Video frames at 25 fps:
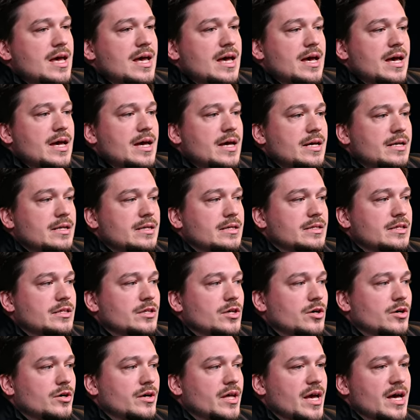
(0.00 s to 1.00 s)
And,
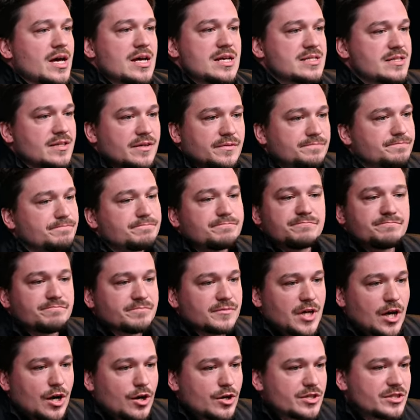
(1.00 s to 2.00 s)
you know, as an
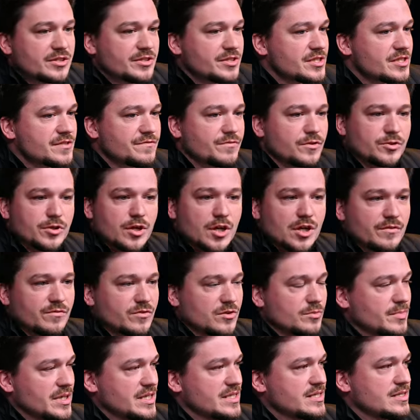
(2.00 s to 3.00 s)
artist,
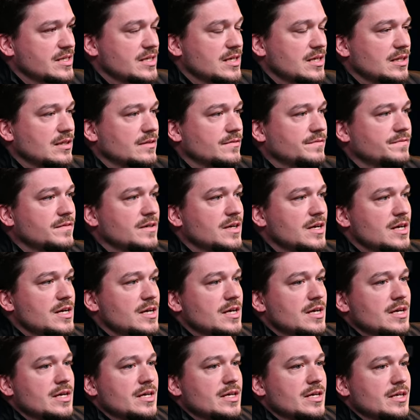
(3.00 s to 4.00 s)
photographer myself,
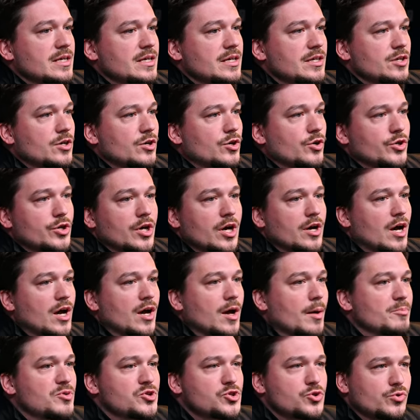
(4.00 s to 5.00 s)
you know,
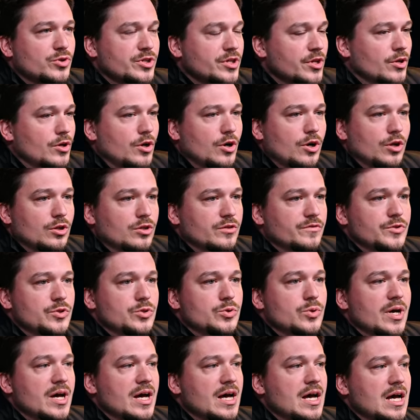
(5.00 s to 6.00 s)
I'm sure that all of
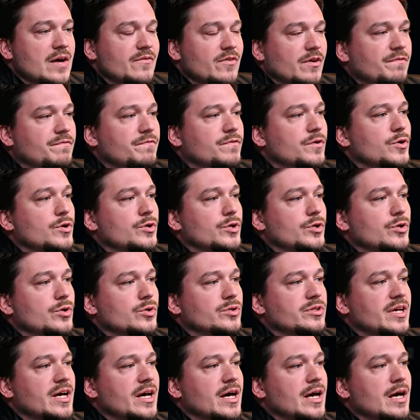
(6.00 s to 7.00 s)
you have a
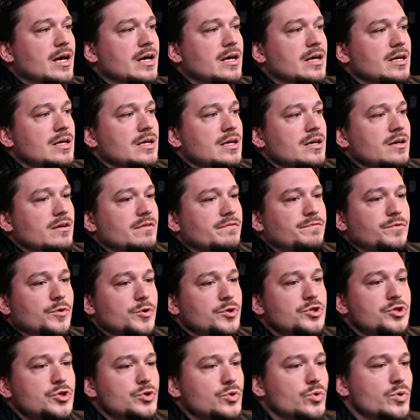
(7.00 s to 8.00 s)
photo that
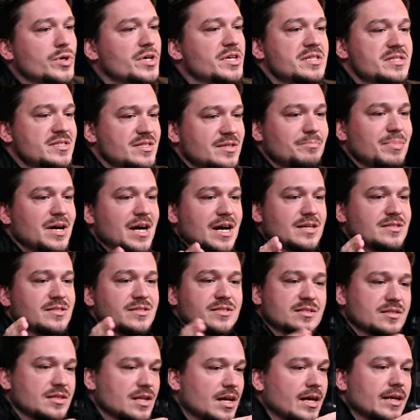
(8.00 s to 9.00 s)
for you is the
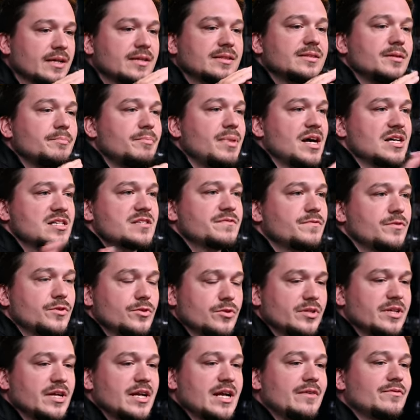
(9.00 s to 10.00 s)
best. It's like the best
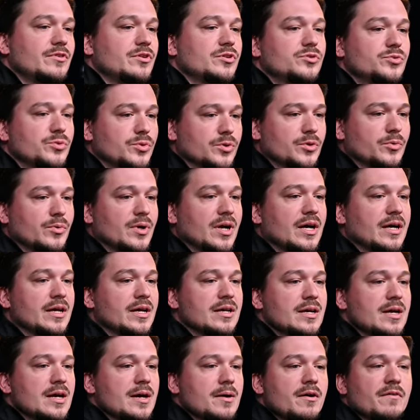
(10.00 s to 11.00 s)
photo that I ever took,
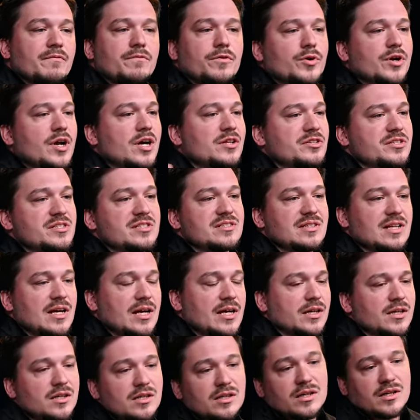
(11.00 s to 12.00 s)
right? For others,
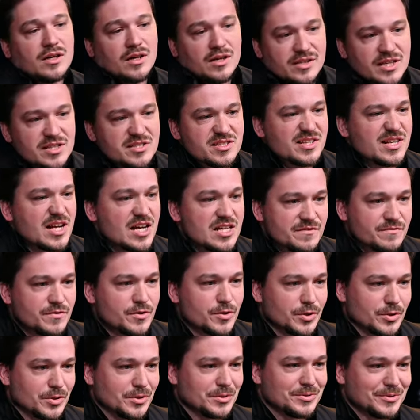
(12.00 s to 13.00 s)
like, oh, that's a nice
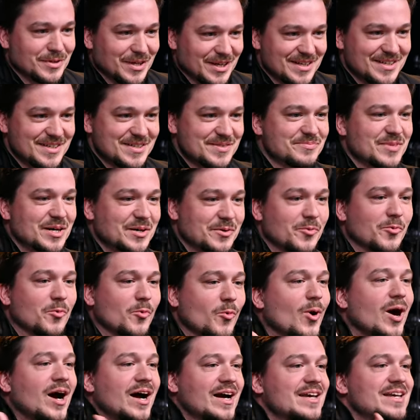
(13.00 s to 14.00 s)
photo, right? But
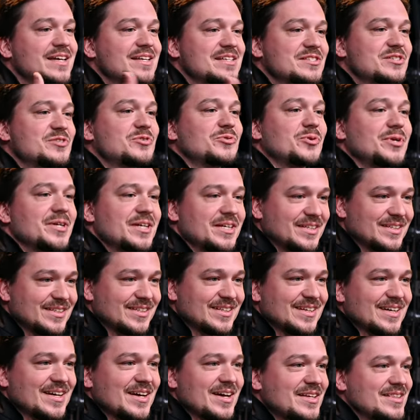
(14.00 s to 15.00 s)
why is great
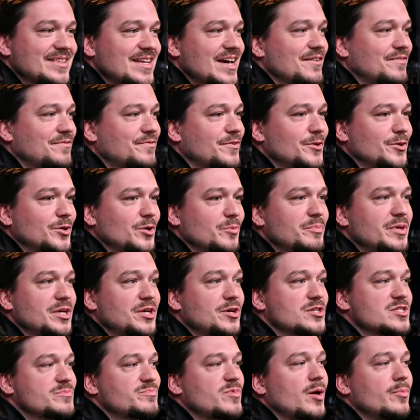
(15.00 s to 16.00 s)
that photo?
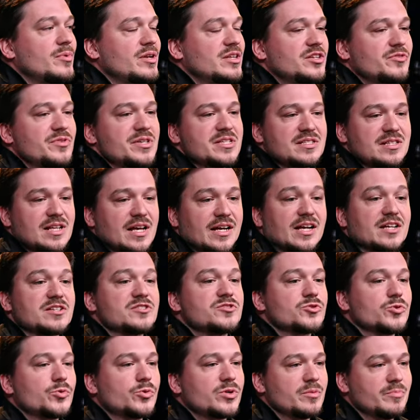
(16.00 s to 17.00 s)
Because probably there is like
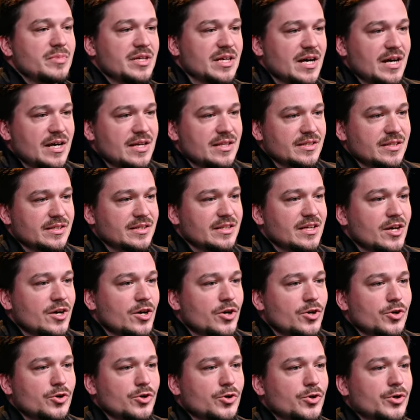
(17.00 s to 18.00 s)
a story behind it,
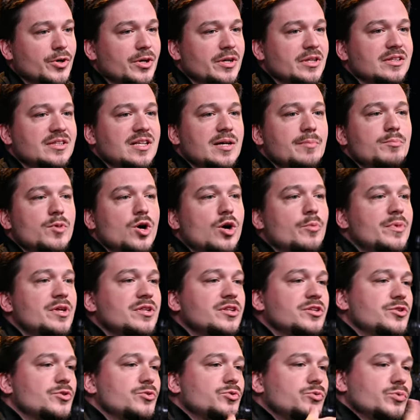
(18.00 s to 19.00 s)
or the
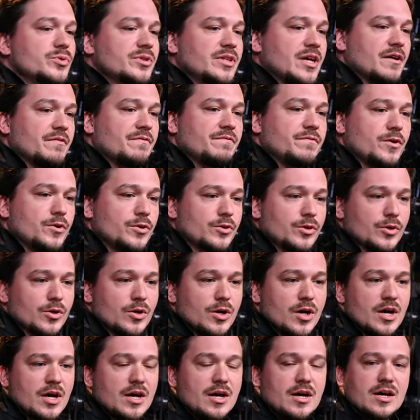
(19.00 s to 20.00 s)
moment you took that
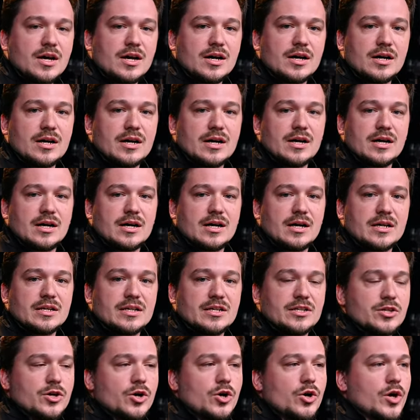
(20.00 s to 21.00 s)
photo, uh,
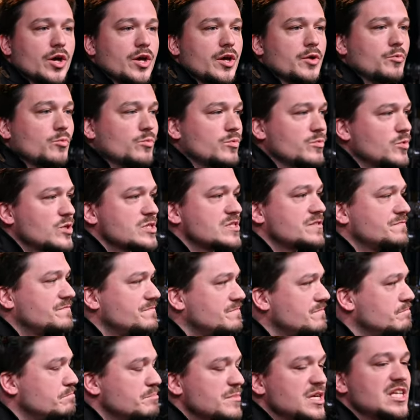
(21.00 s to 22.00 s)
you know, it was
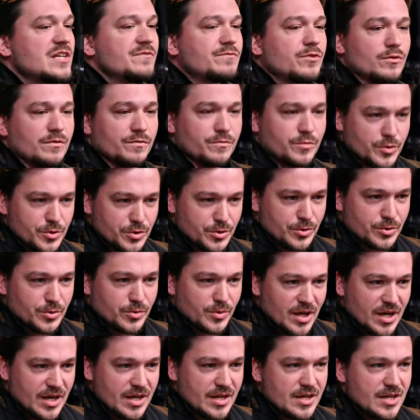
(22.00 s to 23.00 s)
meaningful for
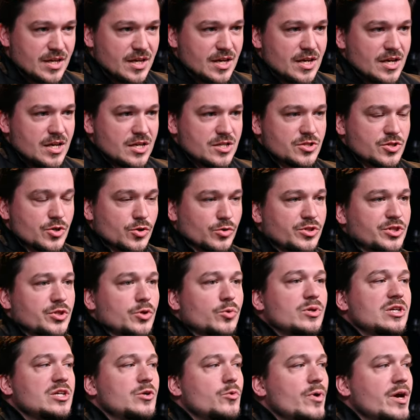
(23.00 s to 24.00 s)
you, right? So
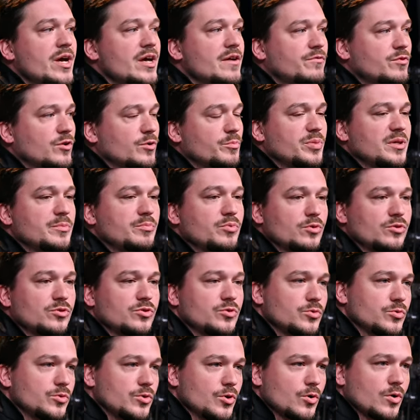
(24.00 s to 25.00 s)
the only way for
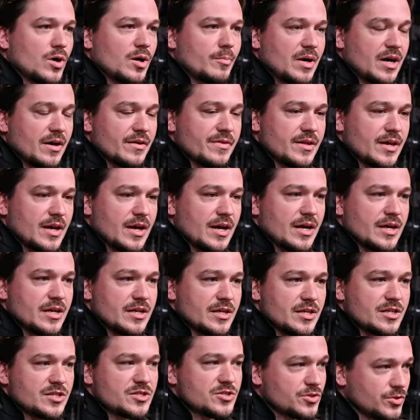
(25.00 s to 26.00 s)
people to know about
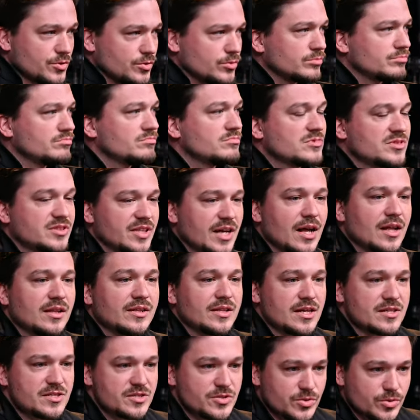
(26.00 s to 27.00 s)
that is to
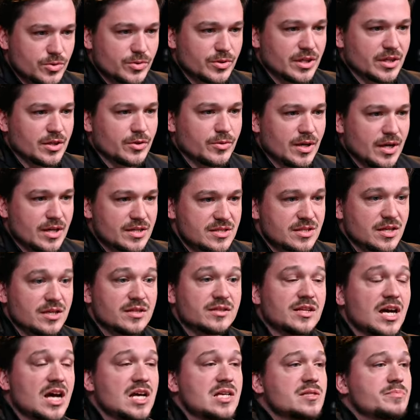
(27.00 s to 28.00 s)
tell that story, right?
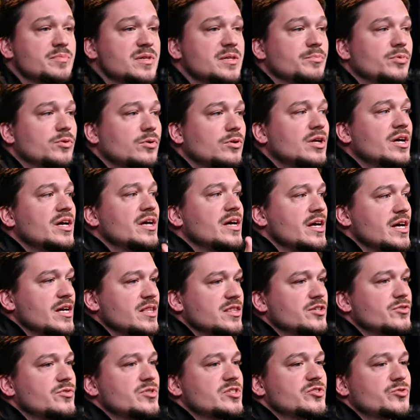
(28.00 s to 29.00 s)
Sometimes people
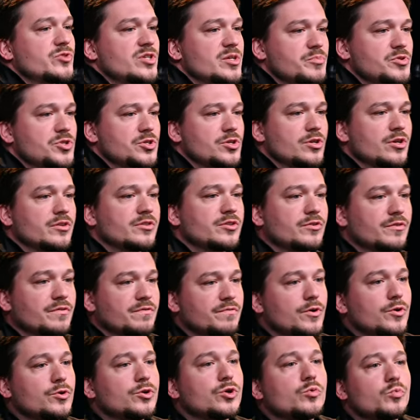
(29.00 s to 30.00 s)
in the description of
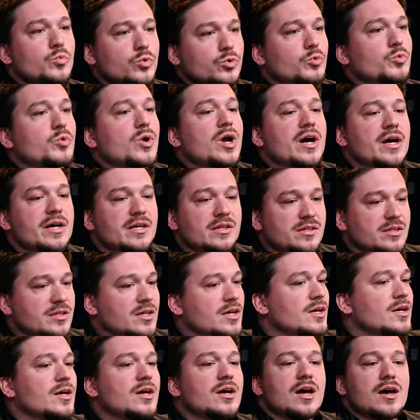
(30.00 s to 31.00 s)
their photo will
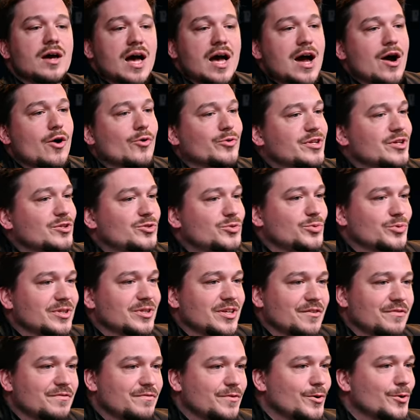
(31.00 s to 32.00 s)
write how they
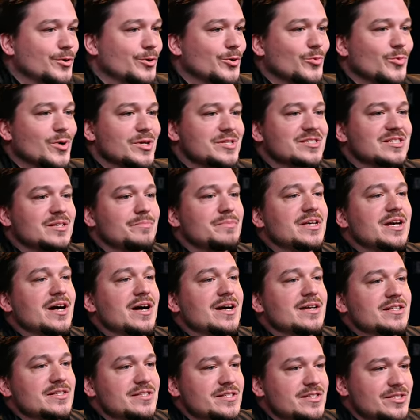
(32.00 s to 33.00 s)
took that photo, what's the
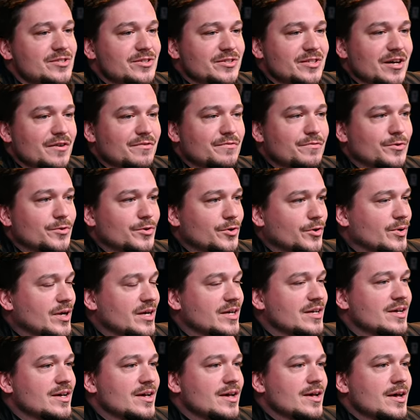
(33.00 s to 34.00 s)
behind the scene of that photo,
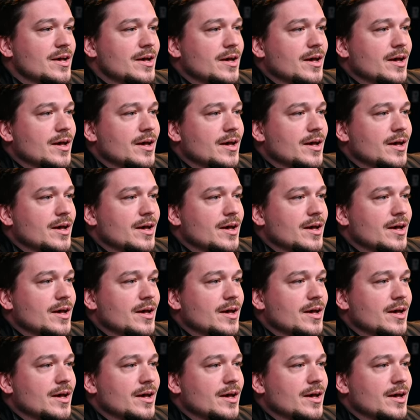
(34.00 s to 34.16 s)
right?